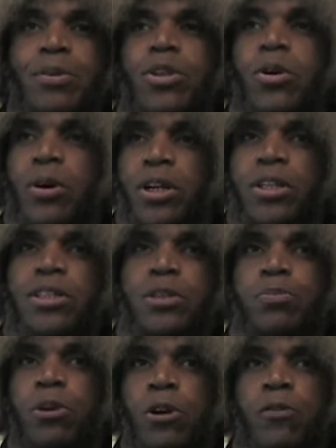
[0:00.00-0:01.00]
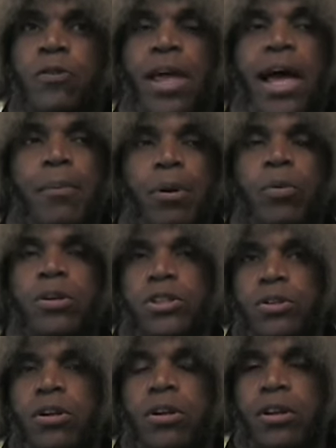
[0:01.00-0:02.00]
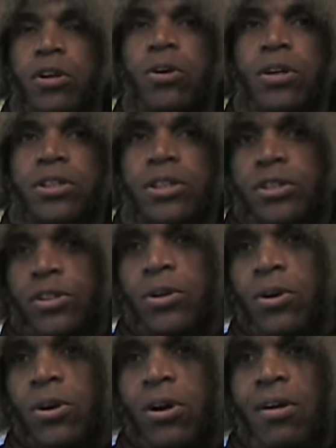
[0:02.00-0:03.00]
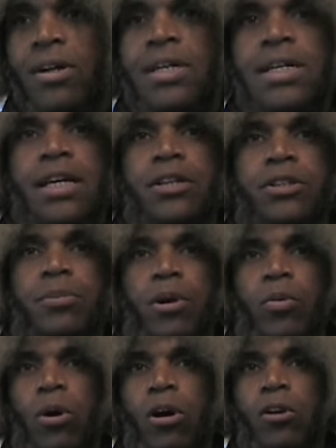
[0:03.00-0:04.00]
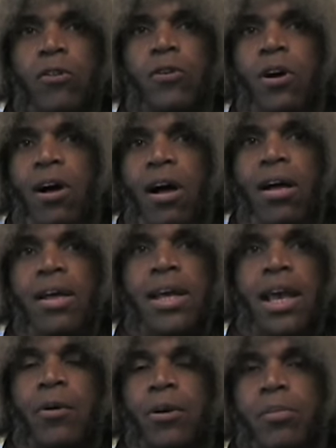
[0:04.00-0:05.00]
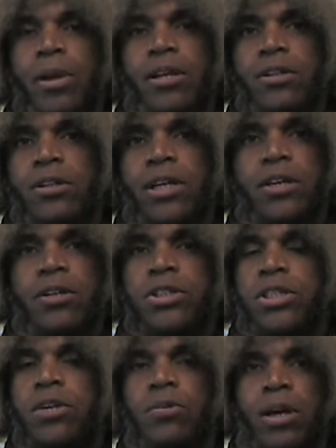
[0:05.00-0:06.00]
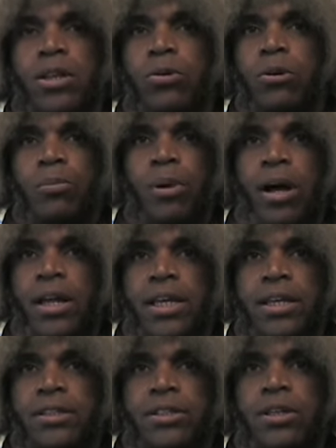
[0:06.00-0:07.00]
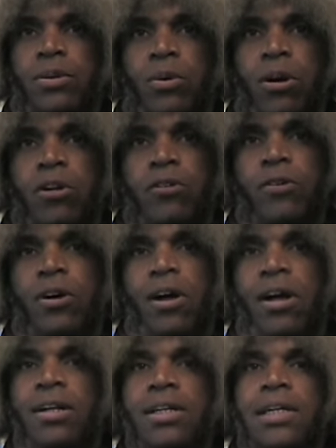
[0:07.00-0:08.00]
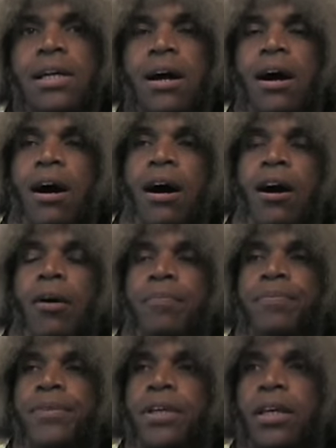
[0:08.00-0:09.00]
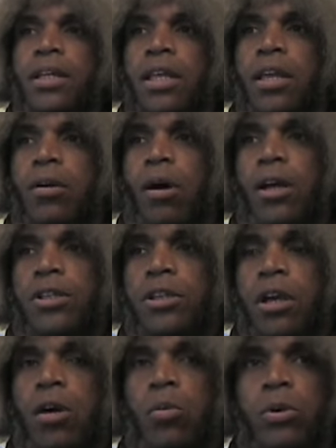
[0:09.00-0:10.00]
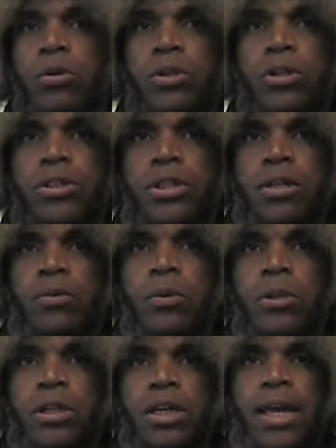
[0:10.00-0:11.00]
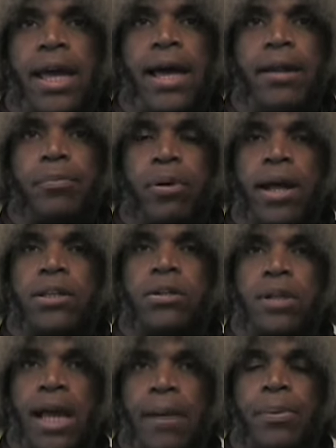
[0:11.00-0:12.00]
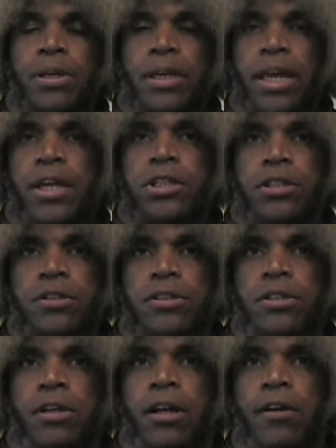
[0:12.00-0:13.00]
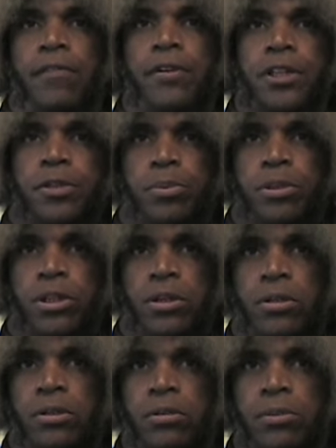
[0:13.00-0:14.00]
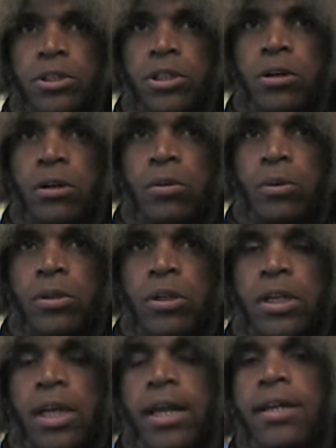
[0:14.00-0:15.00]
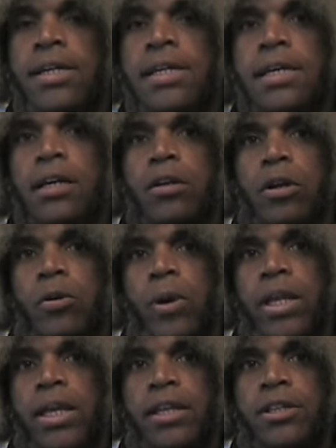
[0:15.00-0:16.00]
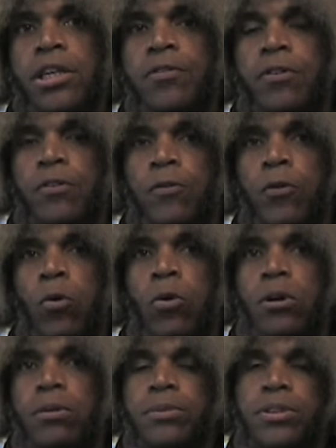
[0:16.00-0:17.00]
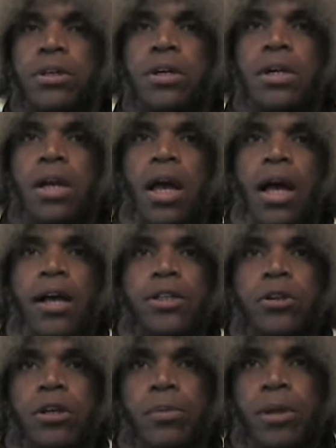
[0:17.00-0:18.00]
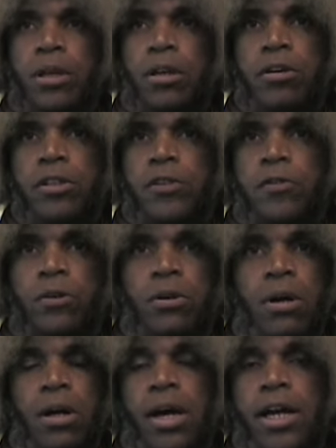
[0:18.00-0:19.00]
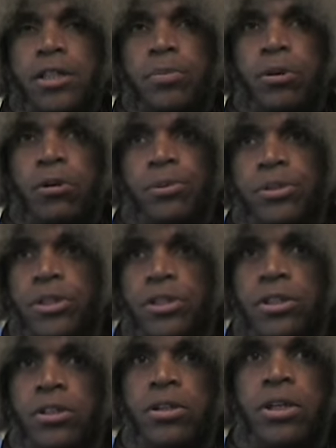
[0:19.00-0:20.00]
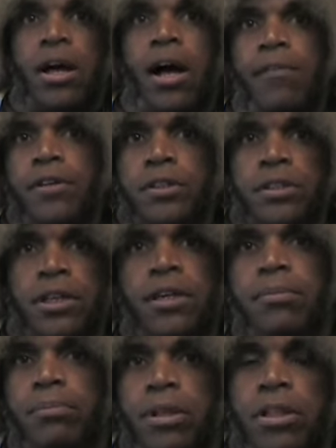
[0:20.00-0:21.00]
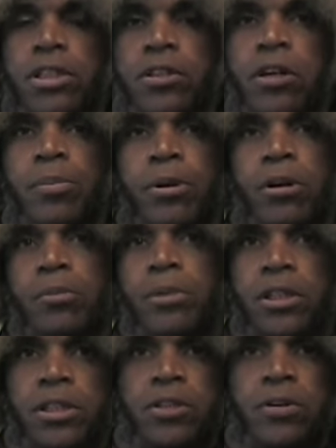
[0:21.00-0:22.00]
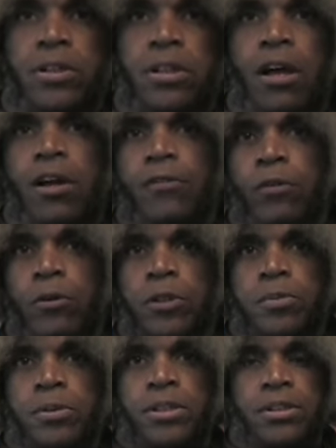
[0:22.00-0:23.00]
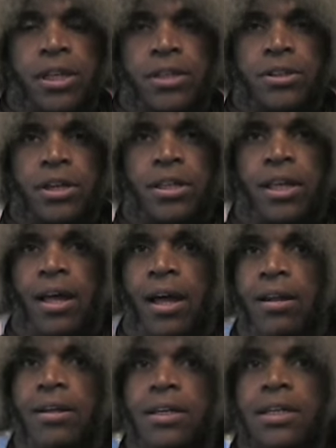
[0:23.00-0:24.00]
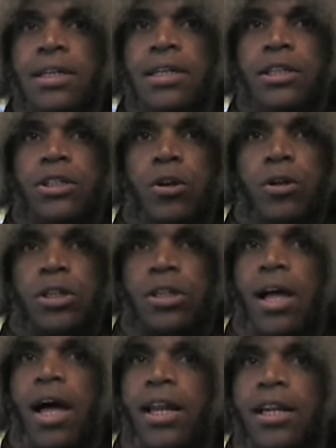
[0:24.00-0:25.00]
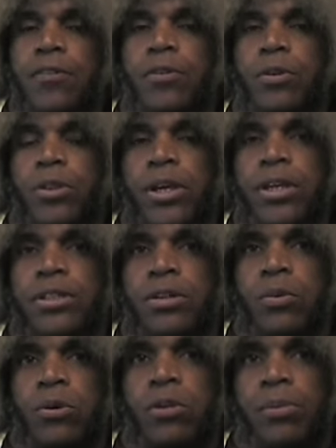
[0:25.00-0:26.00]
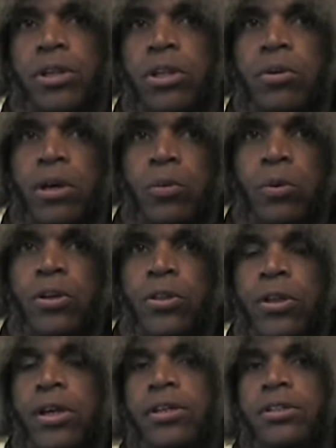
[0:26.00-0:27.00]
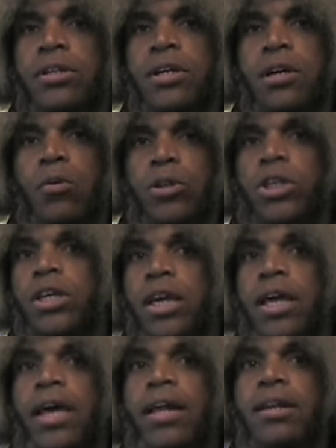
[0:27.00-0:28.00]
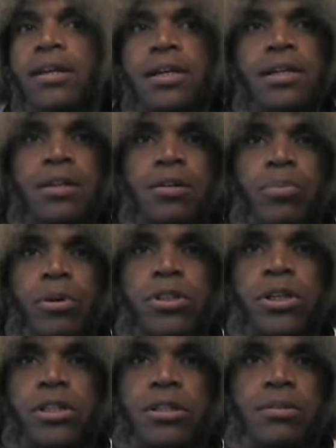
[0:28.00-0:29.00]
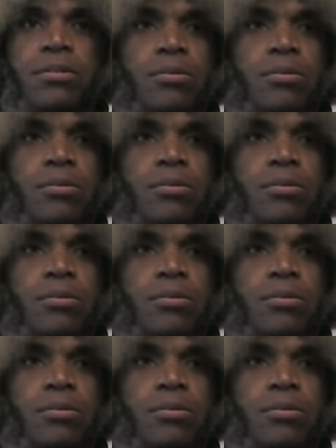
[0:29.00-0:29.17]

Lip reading: doing to spoof that, but since it's a girl, there's going to be a waterfall, and we're going to make it look like you can see right through her body and see the waterfall. And also, we're looking at practical applications of this particular material. We're looking at creating it in different forms. So it can be used for all kinds of purposes, including obviously military, paramilitary, law enforcement, things like that. So there's a lot of different things that we're going to be doing with this, which again puts us